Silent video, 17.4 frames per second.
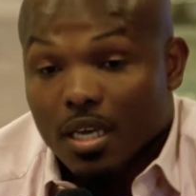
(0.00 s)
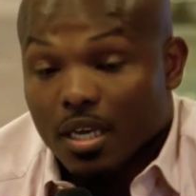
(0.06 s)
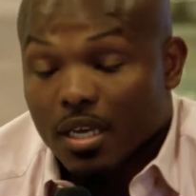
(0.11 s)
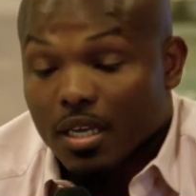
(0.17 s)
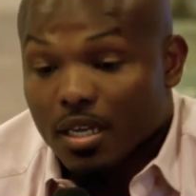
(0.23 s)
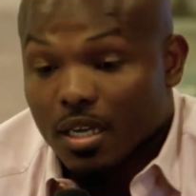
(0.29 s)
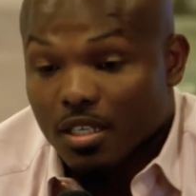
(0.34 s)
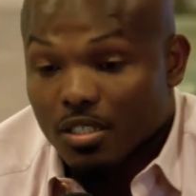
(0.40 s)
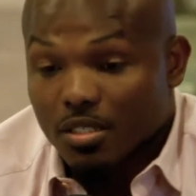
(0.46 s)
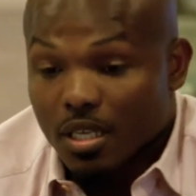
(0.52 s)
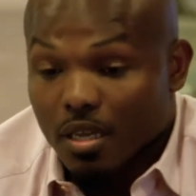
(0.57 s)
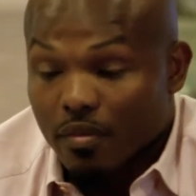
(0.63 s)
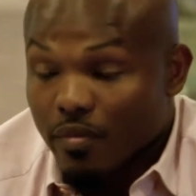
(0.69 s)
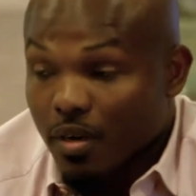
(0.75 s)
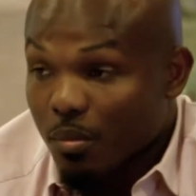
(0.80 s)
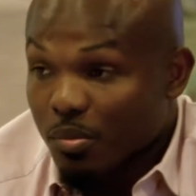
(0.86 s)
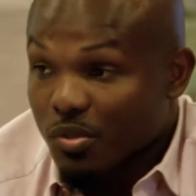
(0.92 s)
And I used to
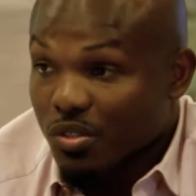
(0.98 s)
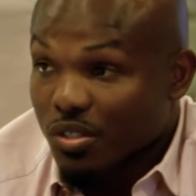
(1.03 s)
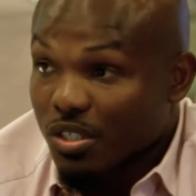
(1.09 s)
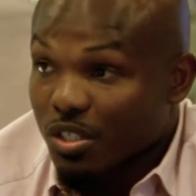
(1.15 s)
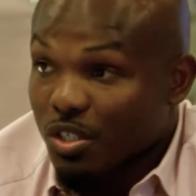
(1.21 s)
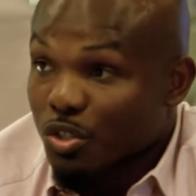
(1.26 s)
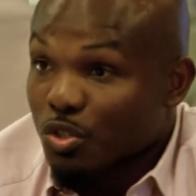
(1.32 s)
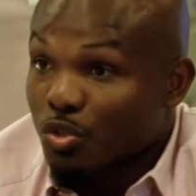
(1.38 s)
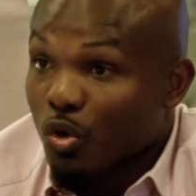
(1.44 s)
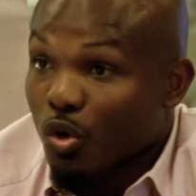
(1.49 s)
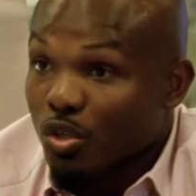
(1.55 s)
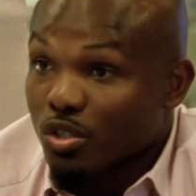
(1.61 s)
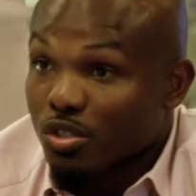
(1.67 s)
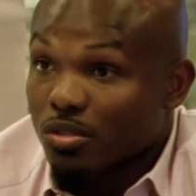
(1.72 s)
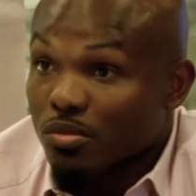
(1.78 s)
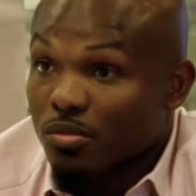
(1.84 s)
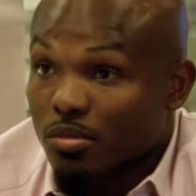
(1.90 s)
have an opportunity to
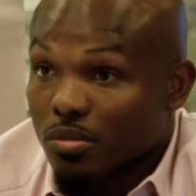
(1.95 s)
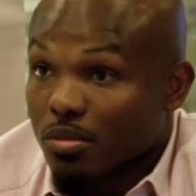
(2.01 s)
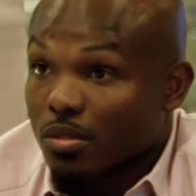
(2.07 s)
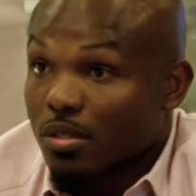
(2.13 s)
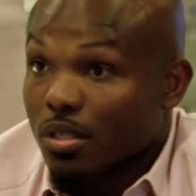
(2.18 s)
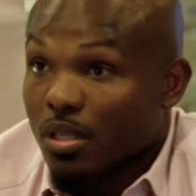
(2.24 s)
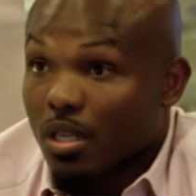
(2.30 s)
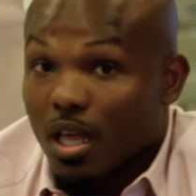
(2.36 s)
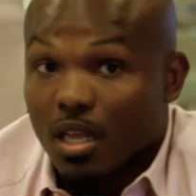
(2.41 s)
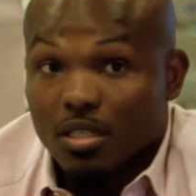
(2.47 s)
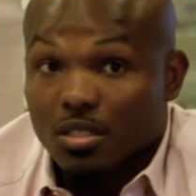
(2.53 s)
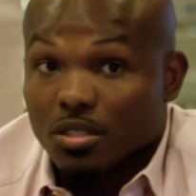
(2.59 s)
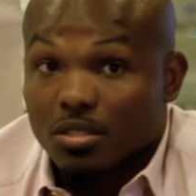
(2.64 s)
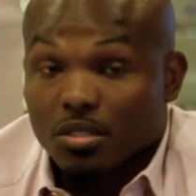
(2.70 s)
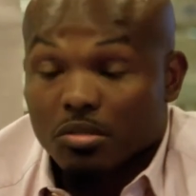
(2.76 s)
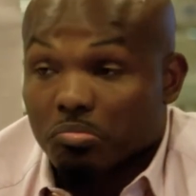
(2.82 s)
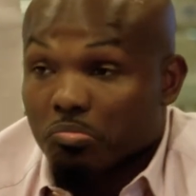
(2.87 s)
talk to
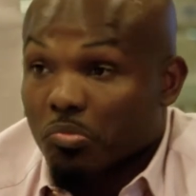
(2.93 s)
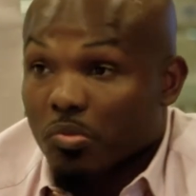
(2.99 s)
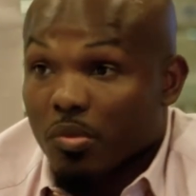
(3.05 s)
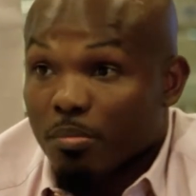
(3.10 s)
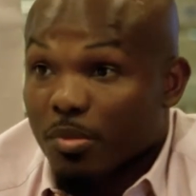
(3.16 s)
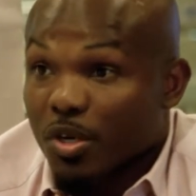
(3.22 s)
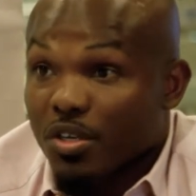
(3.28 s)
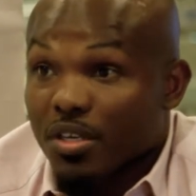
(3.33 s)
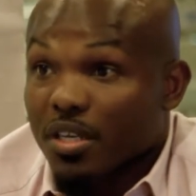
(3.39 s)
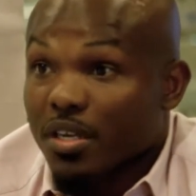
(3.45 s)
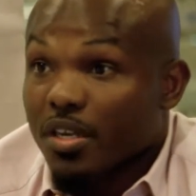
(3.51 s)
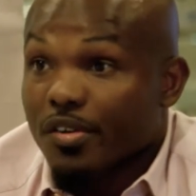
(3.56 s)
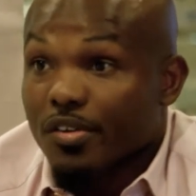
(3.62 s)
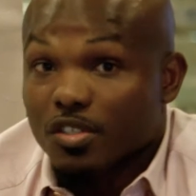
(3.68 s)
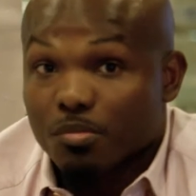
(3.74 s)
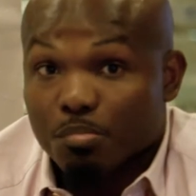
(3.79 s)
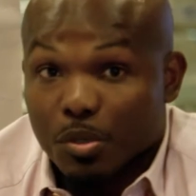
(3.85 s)
largest
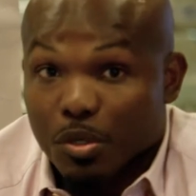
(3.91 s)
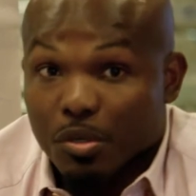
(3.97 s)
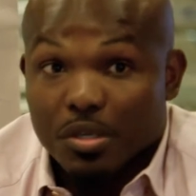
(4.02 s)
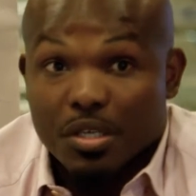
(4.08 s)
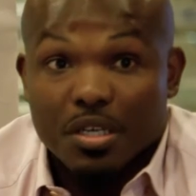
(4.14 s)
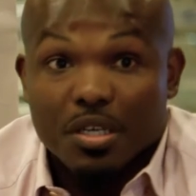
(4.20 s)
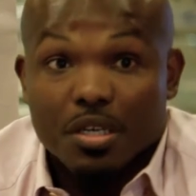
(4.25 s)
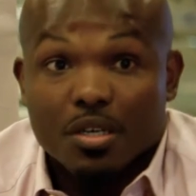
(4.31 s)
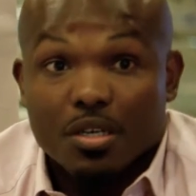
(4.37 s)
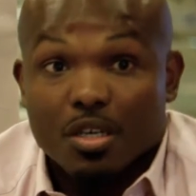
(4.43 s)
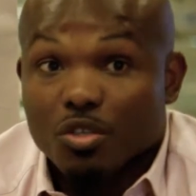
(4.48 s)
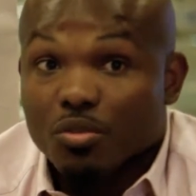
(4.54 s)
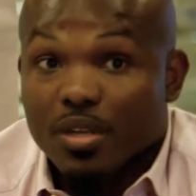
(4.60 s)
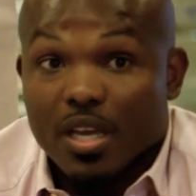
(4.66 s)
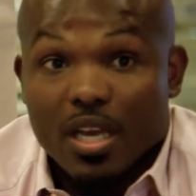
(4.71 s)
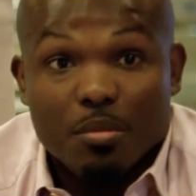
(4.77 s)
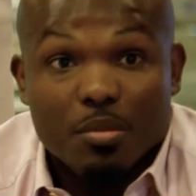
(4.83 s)
millionaires, billionaire,
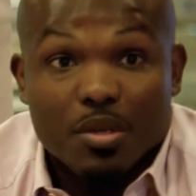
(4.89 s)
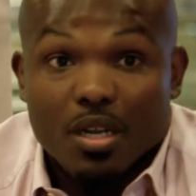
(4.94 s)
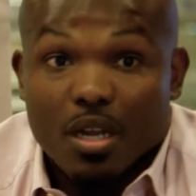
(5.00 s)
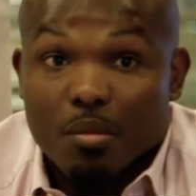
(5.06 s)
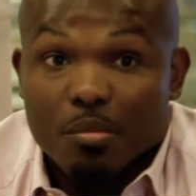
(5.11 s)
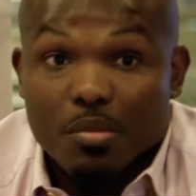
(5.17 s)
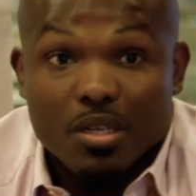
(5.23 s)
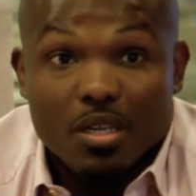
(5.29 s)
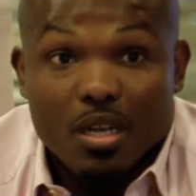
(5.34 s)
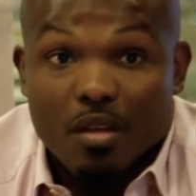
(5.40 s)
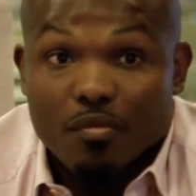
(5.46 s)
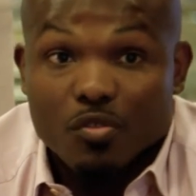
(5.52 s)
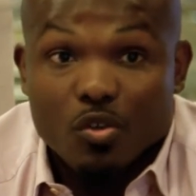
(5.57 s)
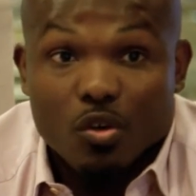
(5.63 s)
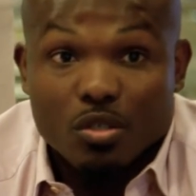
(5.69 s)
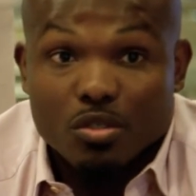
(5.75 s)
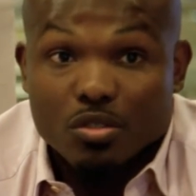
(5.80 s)
you name it. I mean, I've
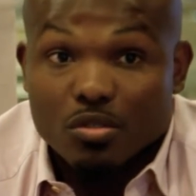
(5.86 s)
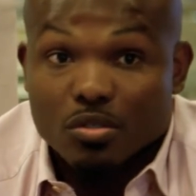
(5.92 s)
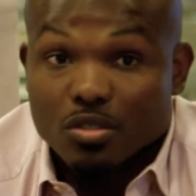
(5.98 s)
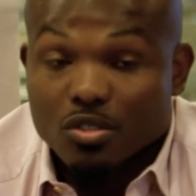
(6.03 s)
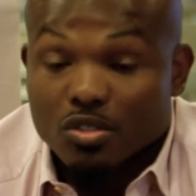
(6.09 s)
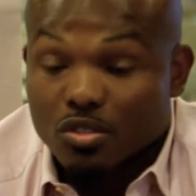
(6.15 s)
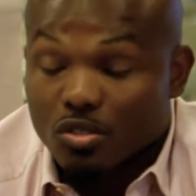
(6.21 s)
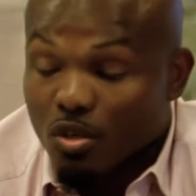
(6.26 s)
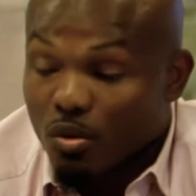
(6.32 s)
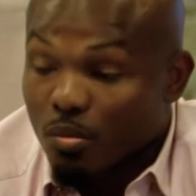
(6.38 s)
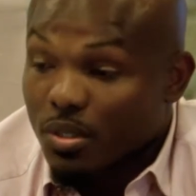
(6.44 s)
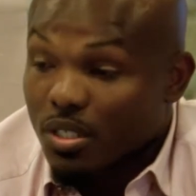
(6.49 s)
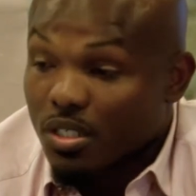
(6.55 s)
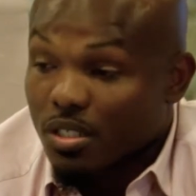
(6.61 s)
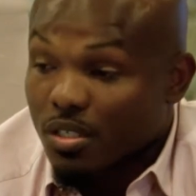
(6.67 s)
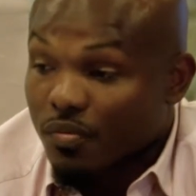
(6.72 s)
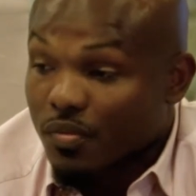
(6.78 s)
talked to so
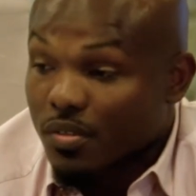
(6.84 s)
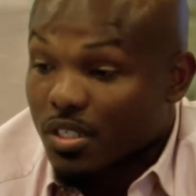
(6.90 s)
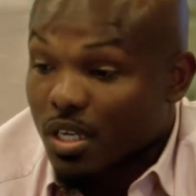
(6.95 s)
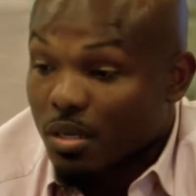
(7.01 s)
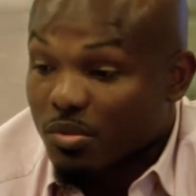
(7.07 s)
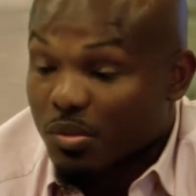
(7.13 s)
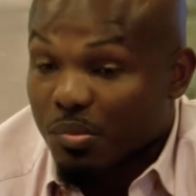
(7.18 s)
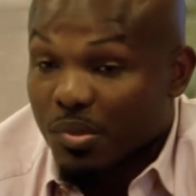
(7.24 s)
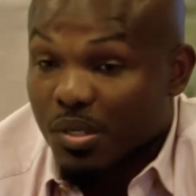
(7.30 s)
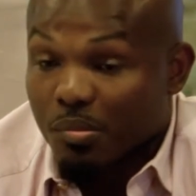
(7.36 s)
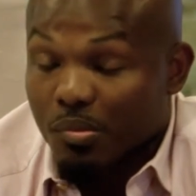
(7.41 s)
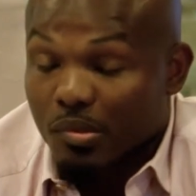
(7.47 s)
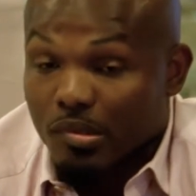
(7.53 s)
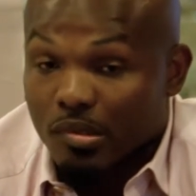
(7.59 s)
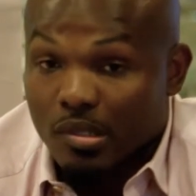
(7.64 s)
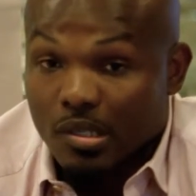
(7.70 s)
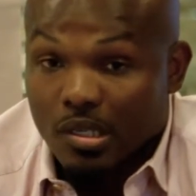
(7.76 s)
many different types of
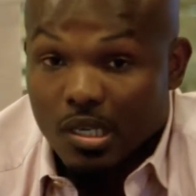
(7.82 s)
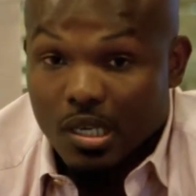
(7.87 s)
people.